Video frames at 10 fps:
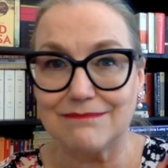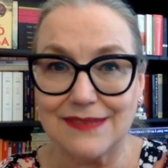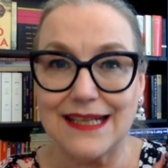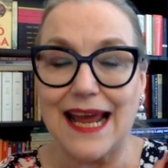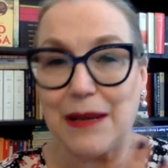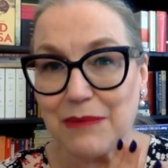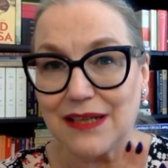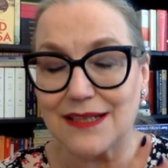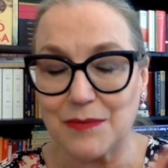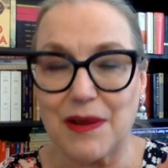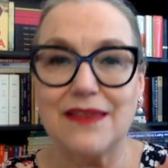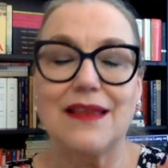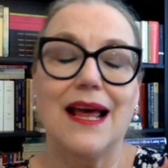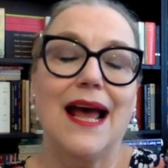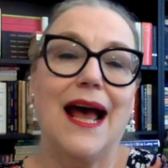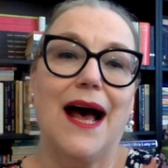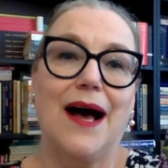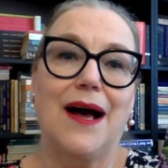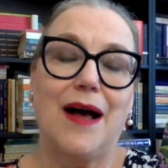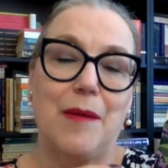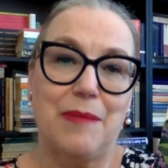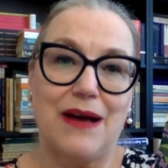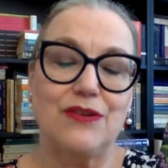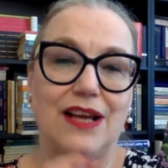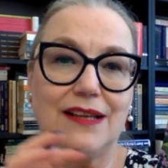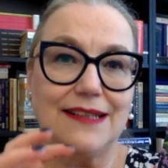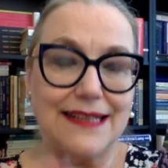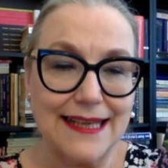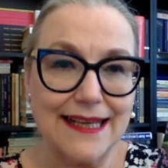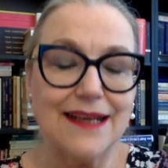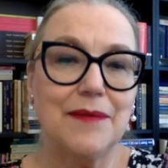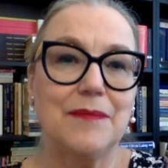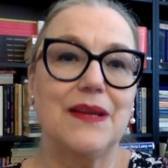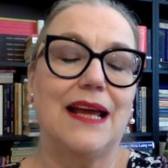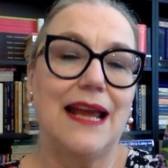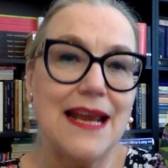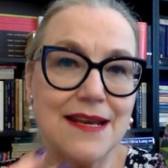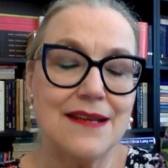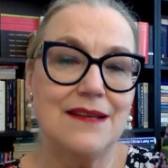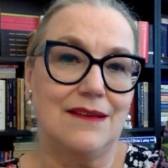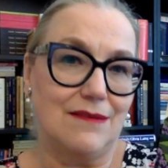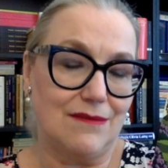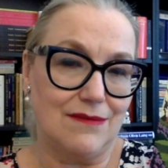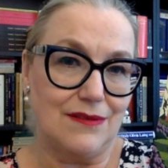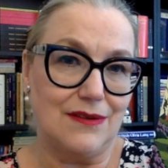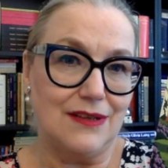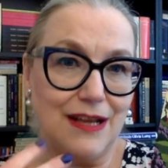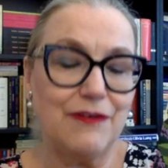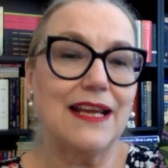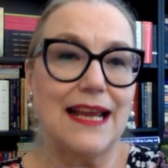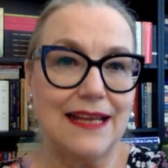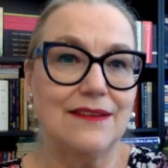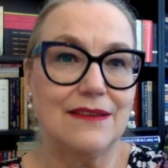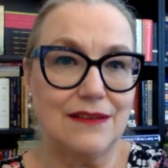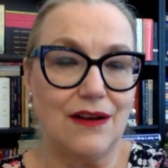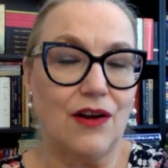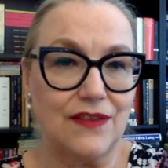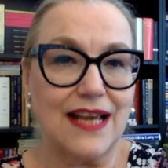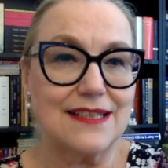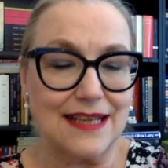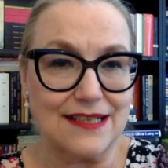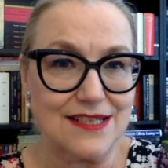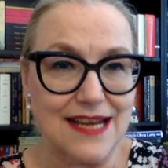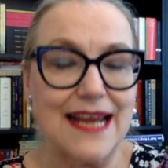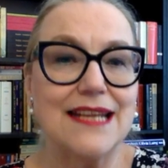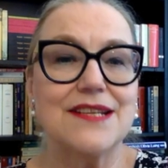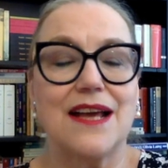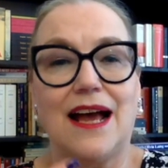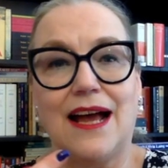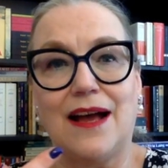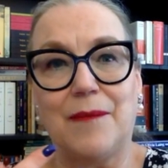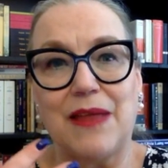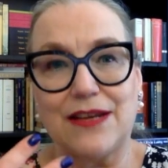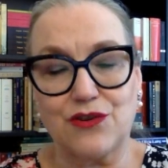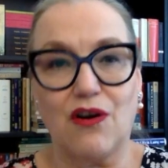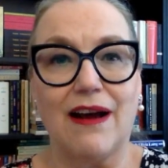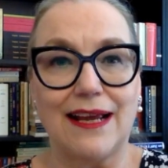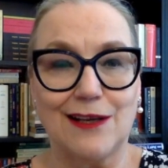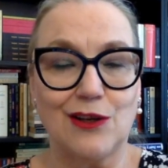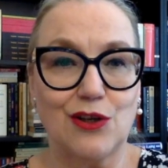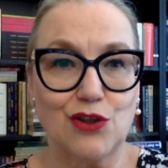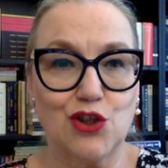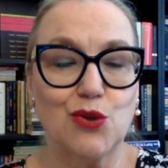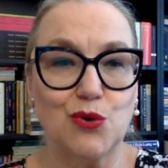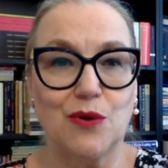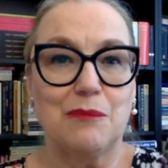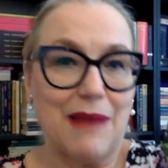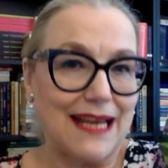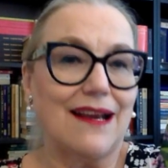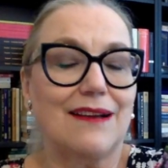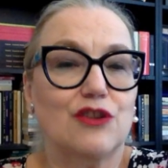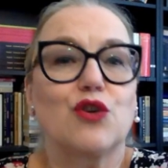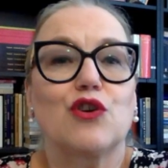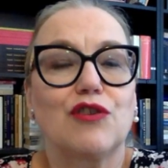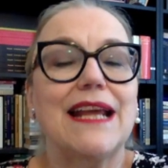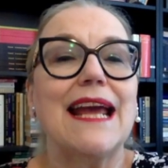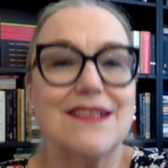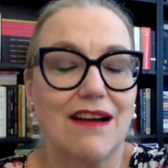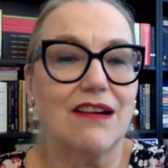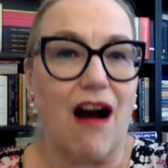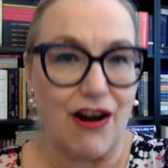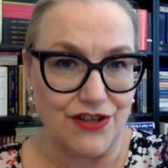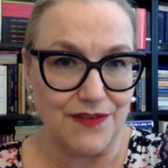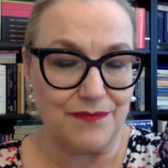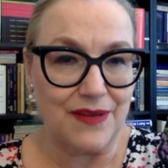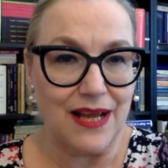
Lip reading: the name Elizabeth, about a year in living in on that estate and trying to create a garden.